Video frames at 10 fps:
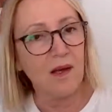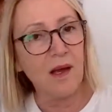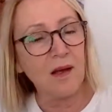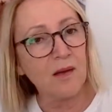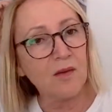
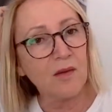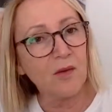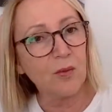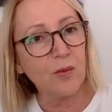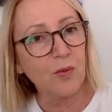And
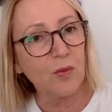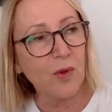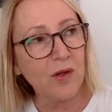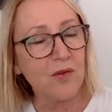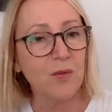
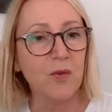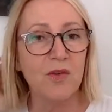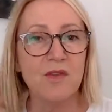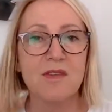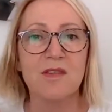one of the
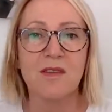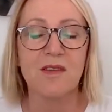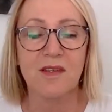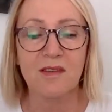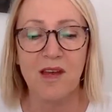words
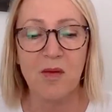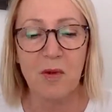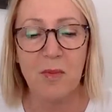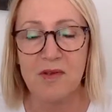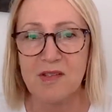that came up as a